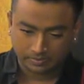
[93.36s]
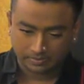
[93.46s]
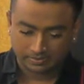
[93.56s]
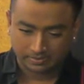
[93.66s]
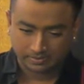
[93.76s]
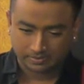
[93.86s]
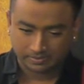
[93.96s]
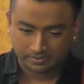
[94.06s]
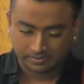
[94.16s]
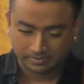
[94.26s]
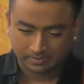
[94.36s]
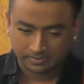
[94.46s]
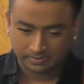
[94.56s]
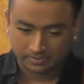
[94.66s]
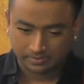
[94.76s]

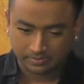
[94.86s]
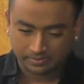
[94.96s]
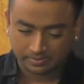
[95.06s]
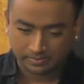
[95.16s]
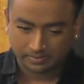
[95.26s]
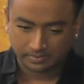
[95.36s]
No words are spoken by the person on screen.